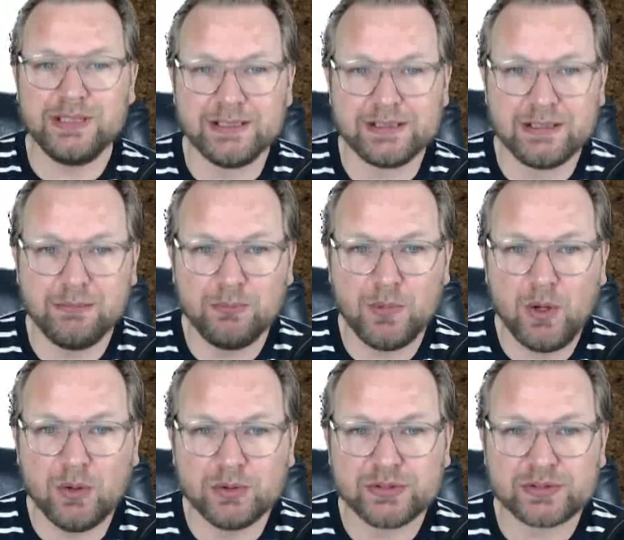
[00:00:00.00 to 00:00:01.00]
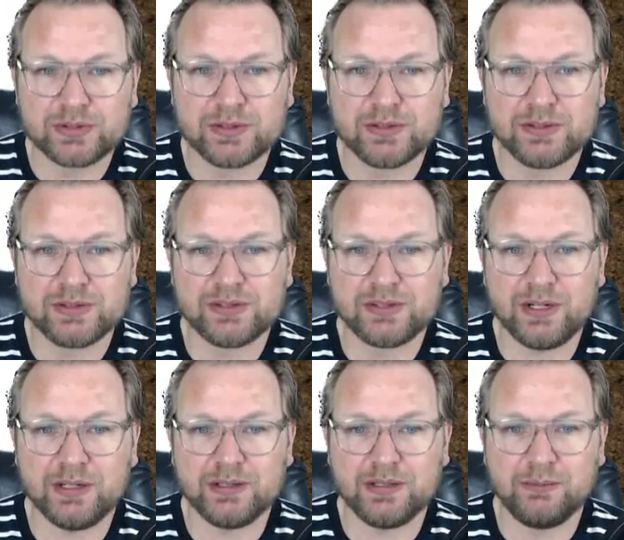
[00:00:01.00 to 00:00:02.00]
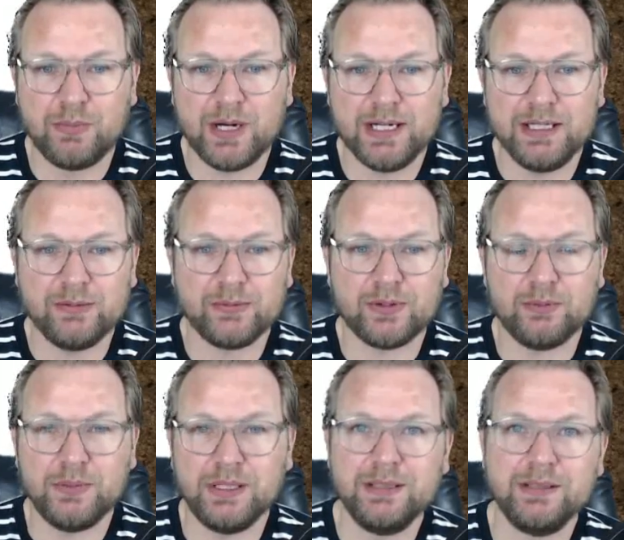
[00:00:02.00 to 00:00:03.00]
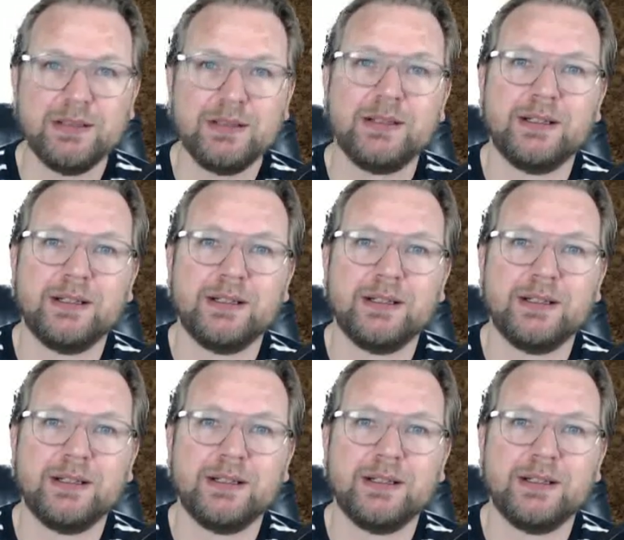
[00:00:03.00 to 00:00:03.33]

leads, the most started buying from me